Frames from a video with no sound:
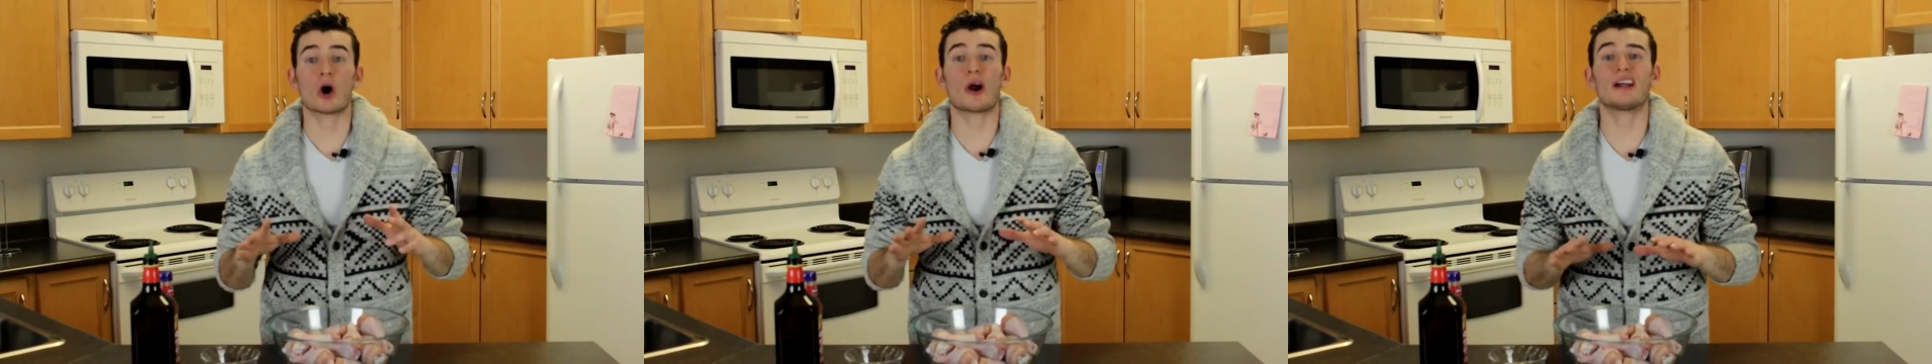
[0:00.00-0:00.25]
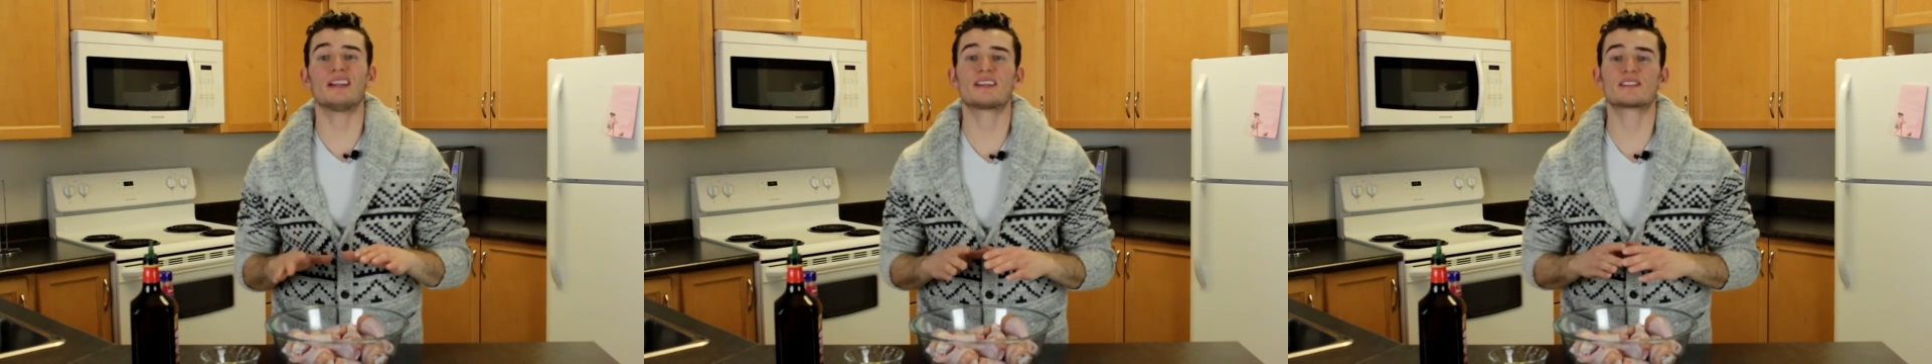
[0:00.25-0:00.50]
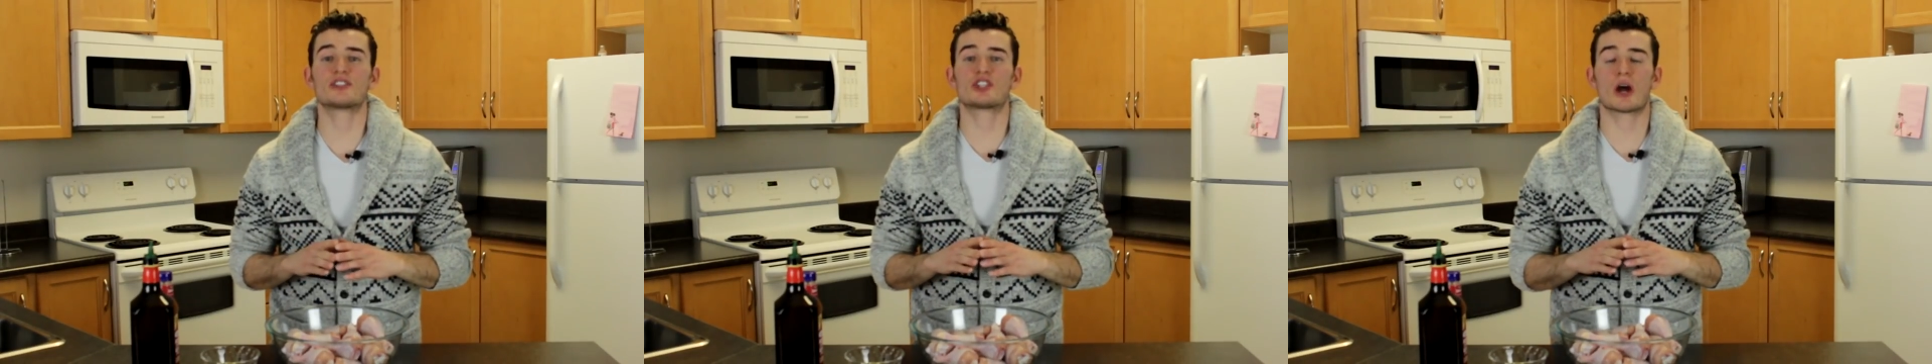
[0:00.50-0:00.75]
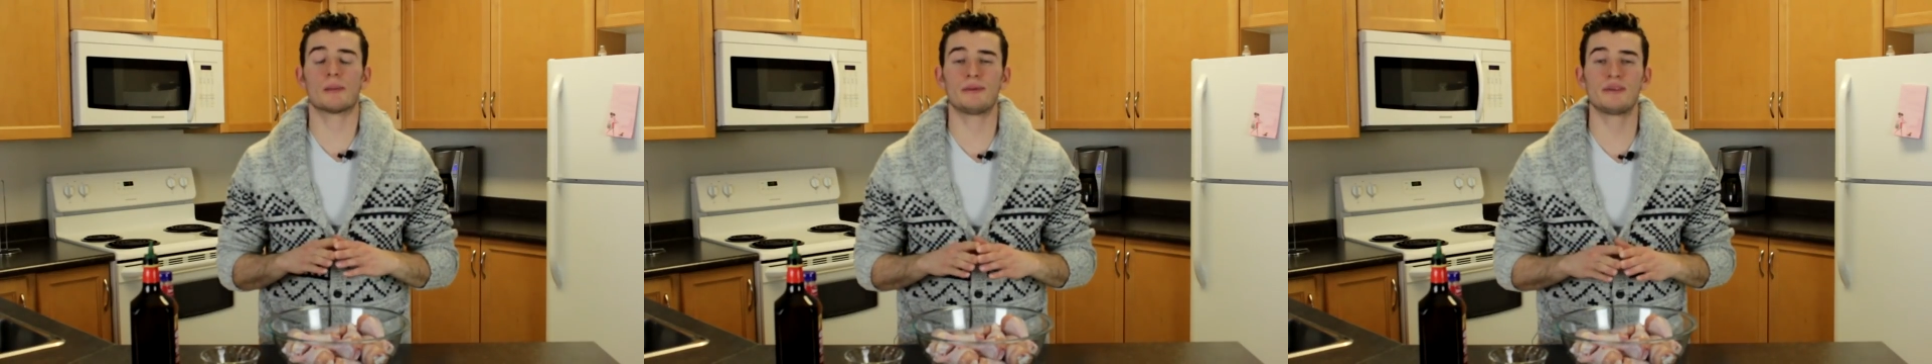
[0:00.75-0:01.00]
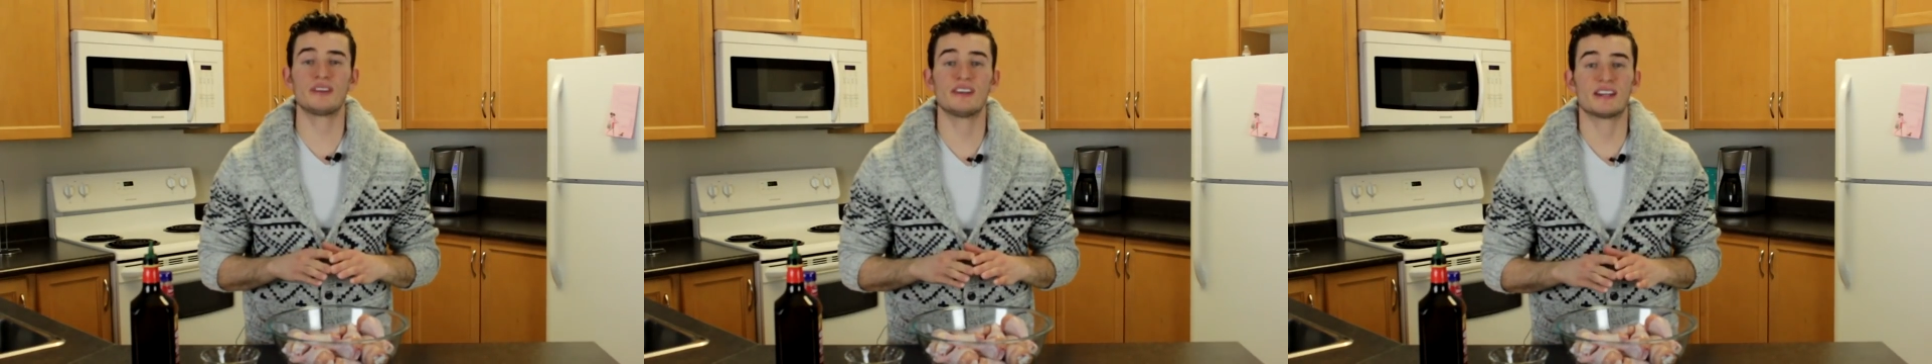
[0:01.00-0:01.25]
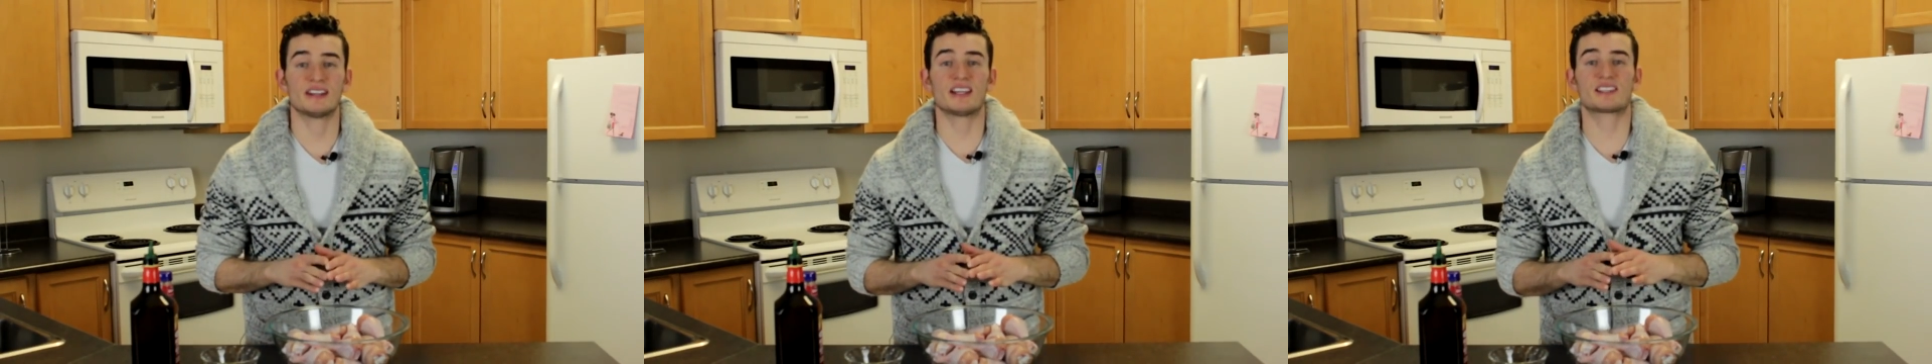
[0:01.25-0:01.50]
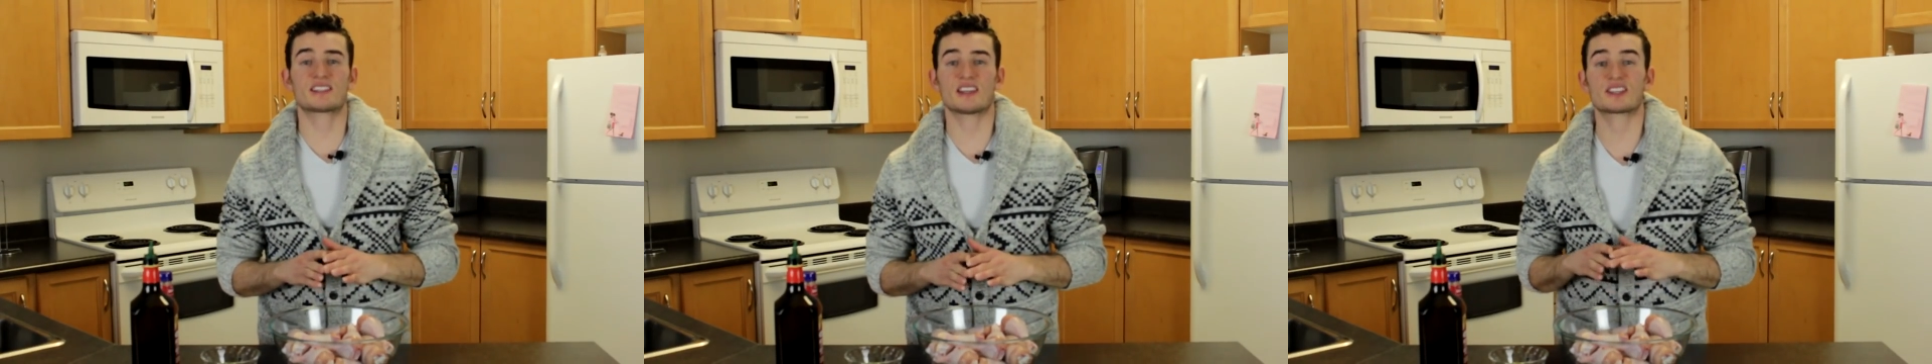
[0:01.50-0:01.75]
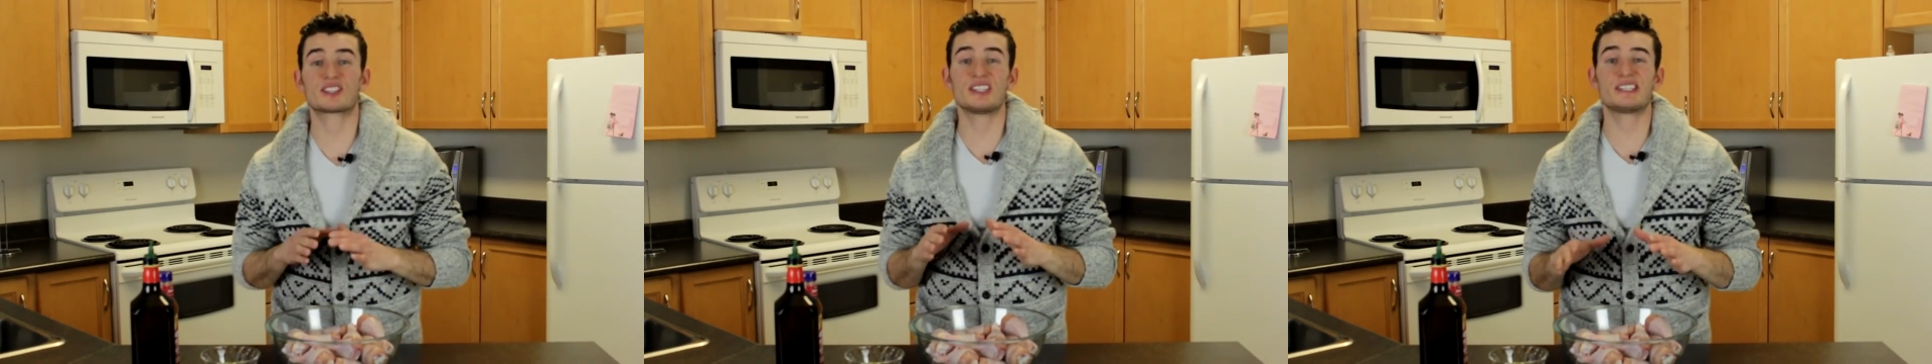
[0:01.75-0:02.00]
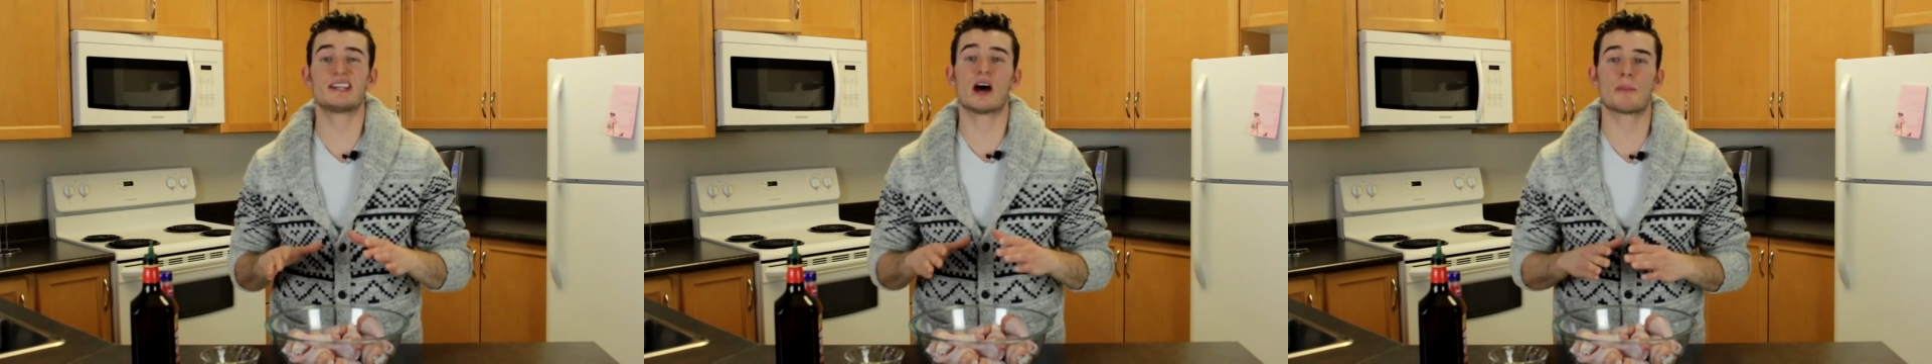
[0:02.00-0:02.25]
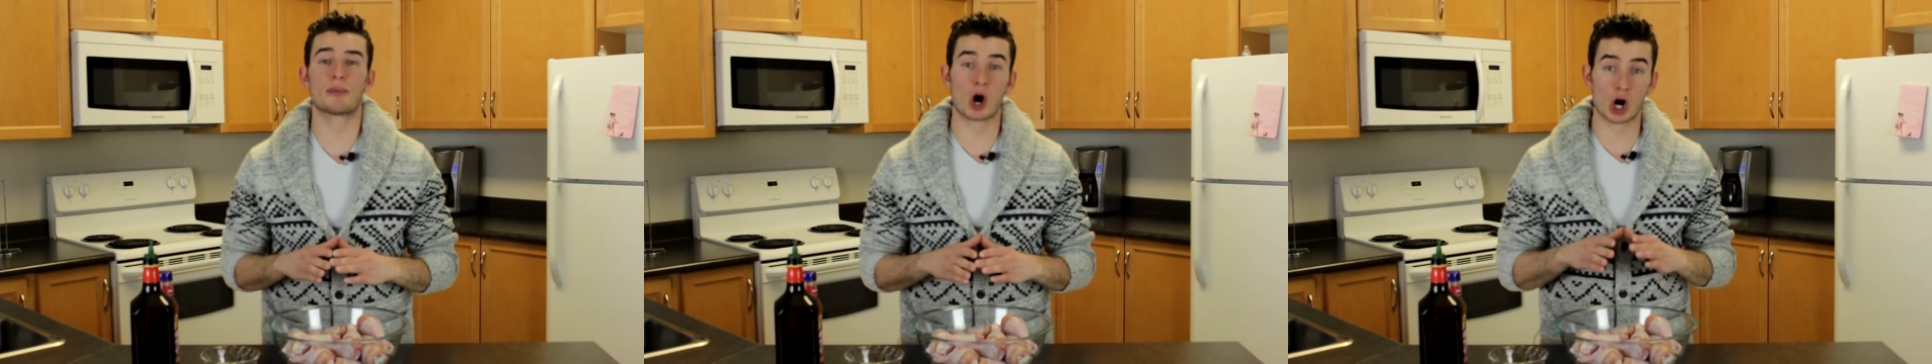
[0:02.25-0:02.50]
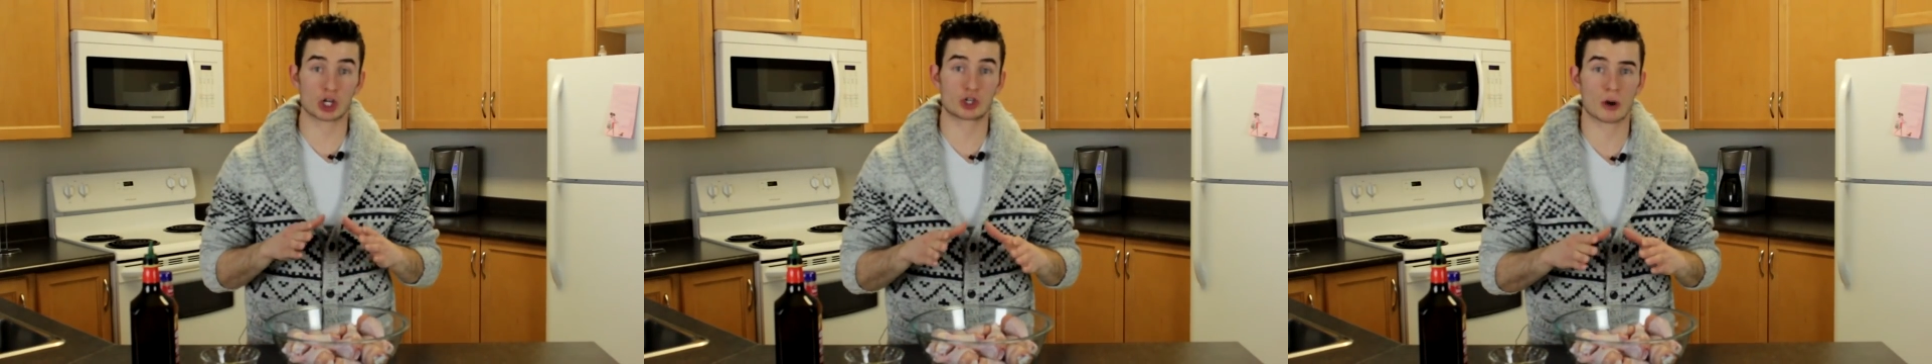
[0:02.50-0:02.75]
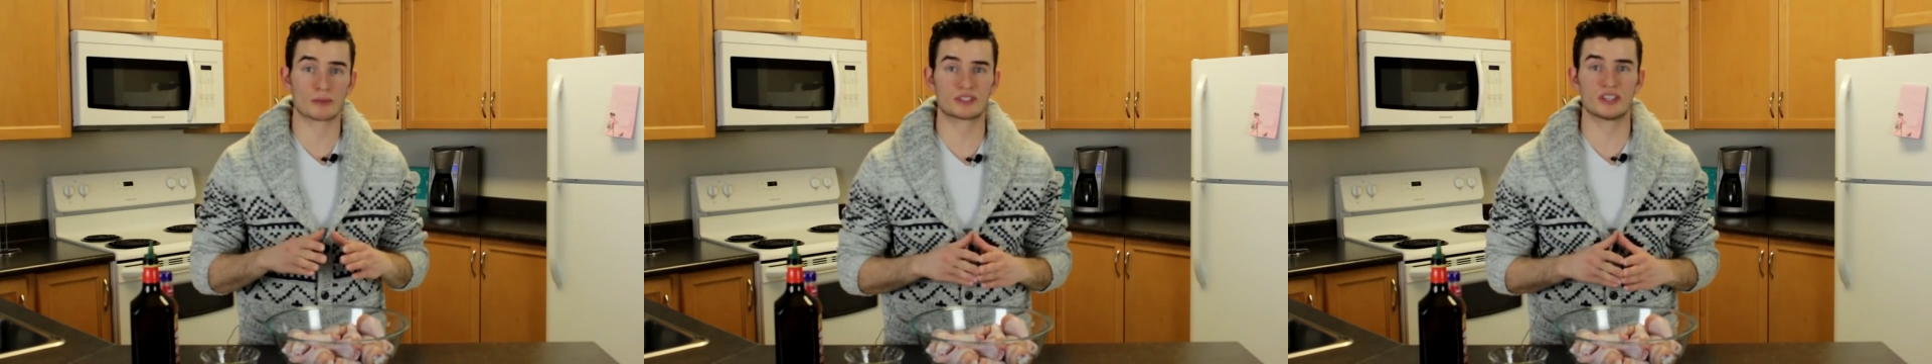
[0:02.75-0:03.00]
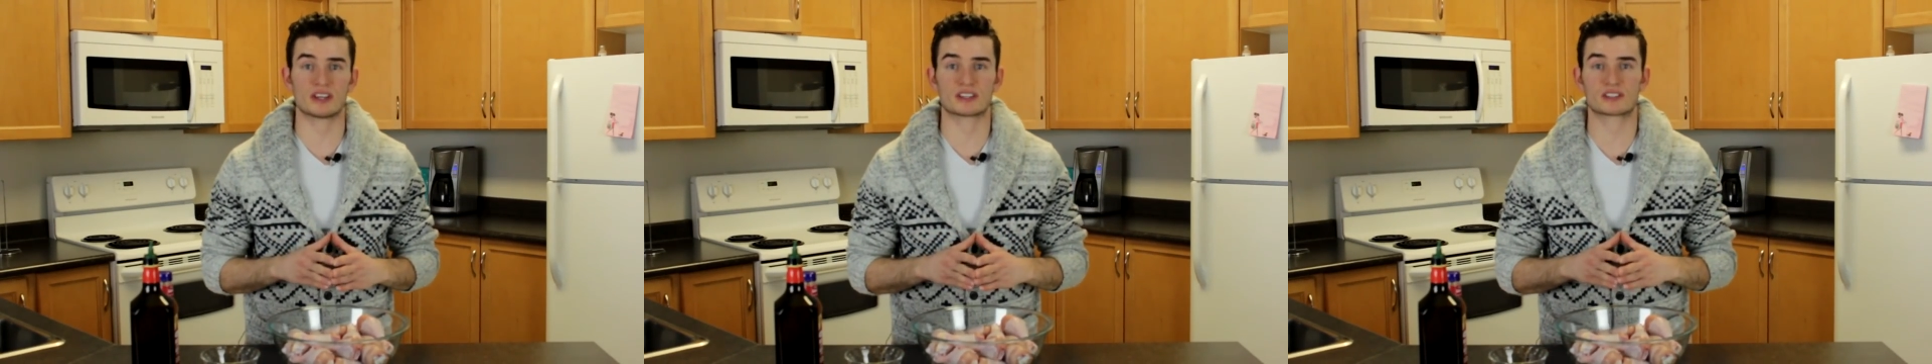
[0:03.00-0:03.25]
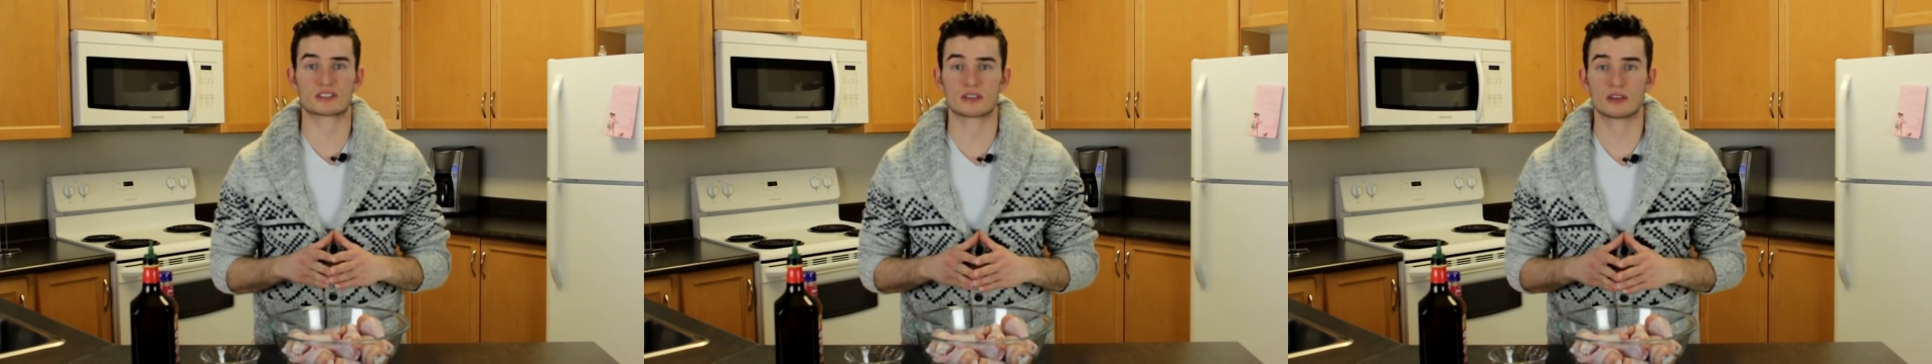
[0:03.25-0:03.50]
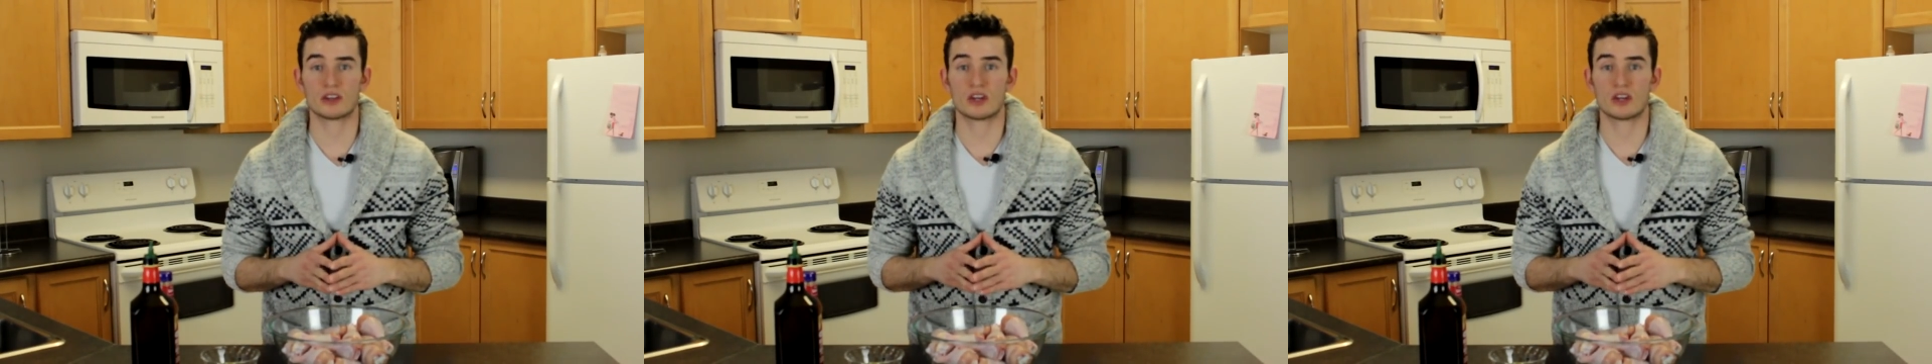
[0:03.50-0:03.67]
All right, ladies and gentlemen, let's season up our drumsticks.